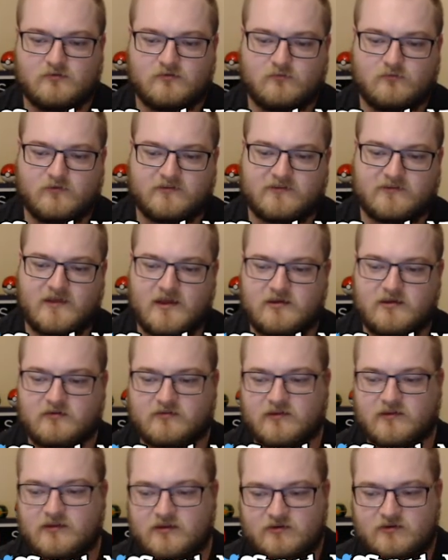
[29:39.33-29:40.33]
What's that? You're
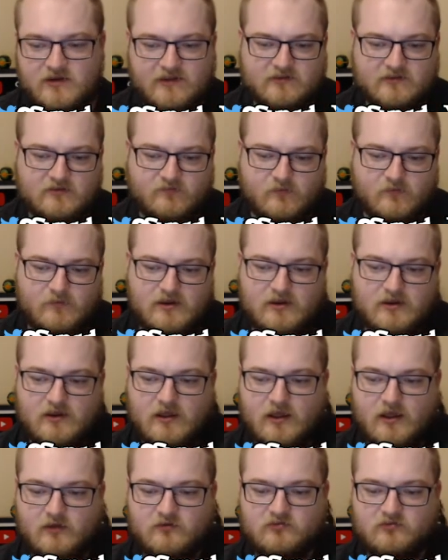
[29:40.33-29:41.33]
saying that you got this for me?
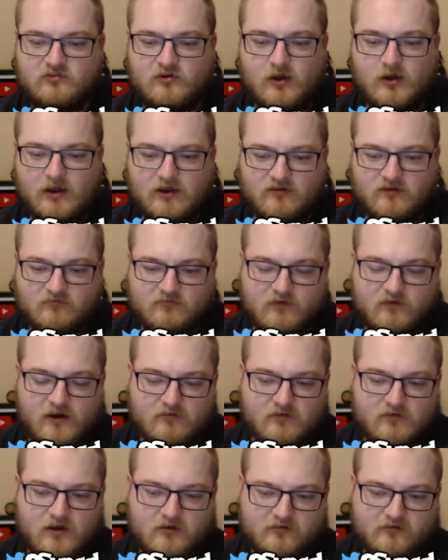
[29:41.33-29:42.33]
How did you know I love rare
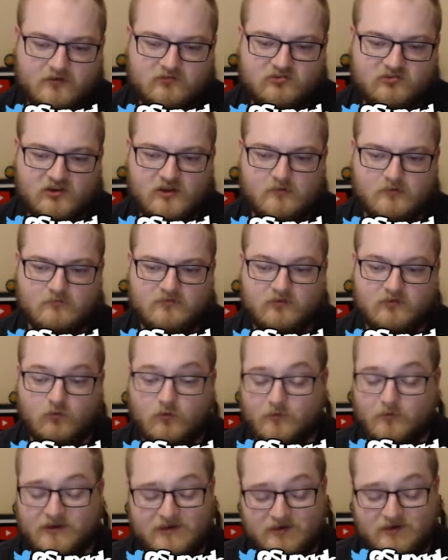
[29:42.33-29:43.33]
rocks and gems? Well,
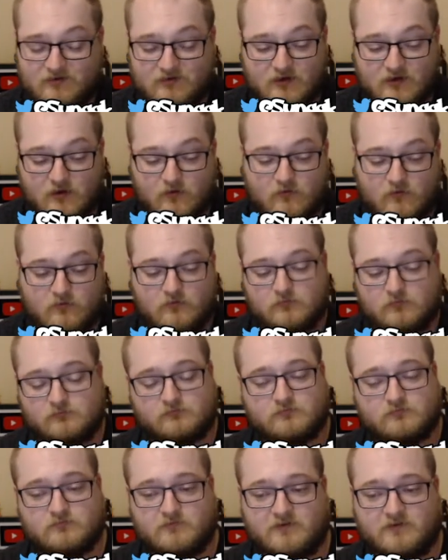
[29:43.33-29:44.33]
we didn't know.
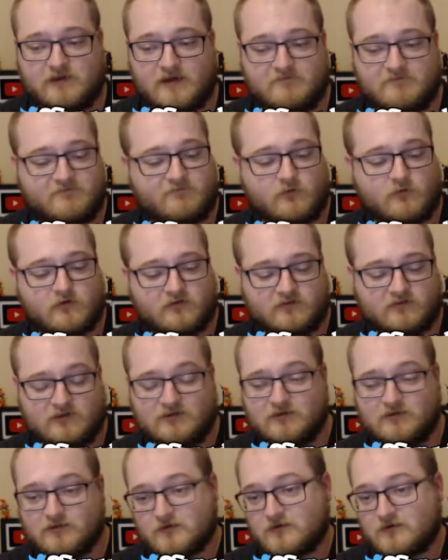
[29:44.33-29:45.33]
We got forced
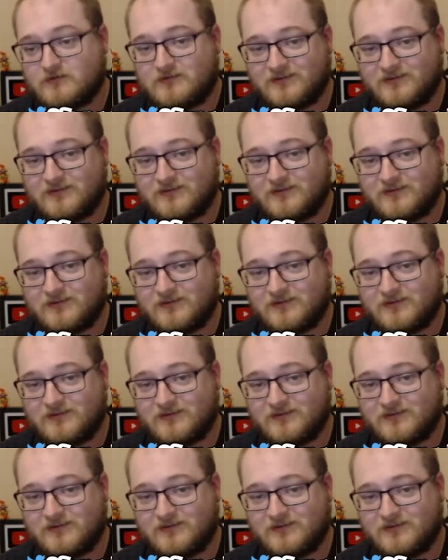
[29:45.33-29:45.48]
into this.